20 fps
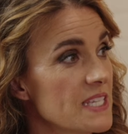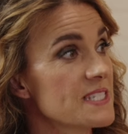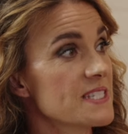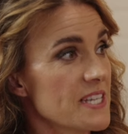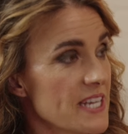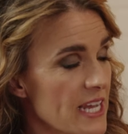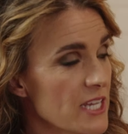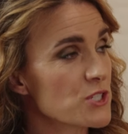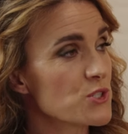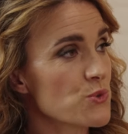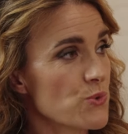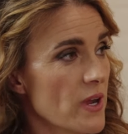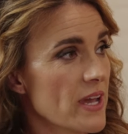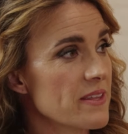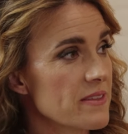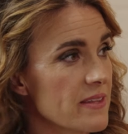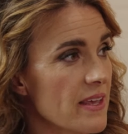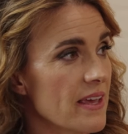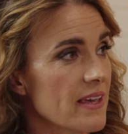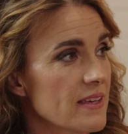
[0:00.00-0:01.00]
It's the next
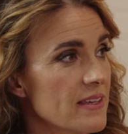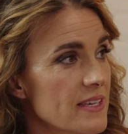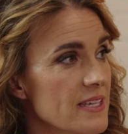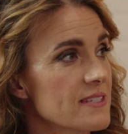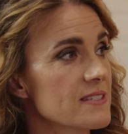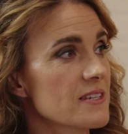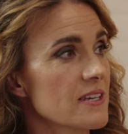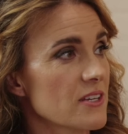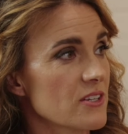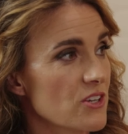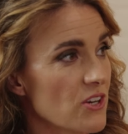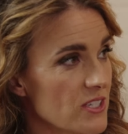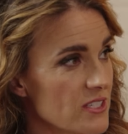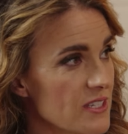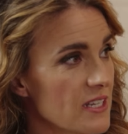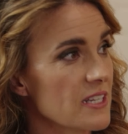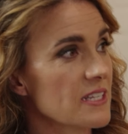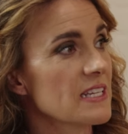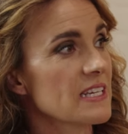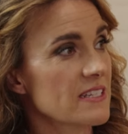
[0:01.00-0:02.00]
right thing. God's
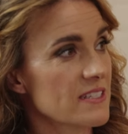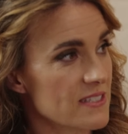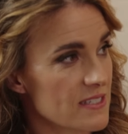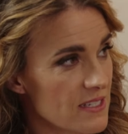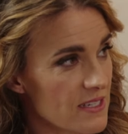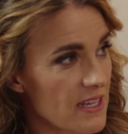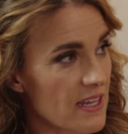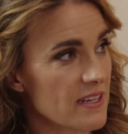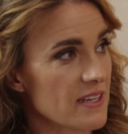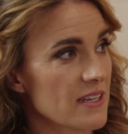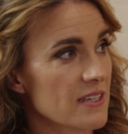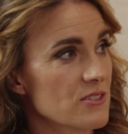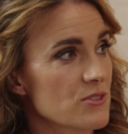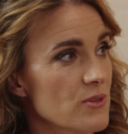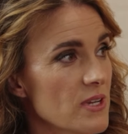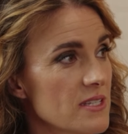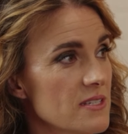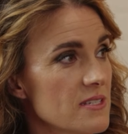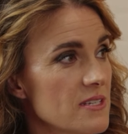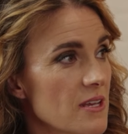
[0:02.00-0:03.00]
going to lead us to that next
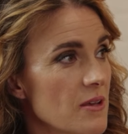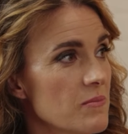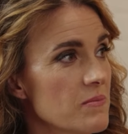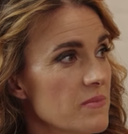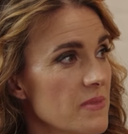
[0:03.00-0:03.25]
right step.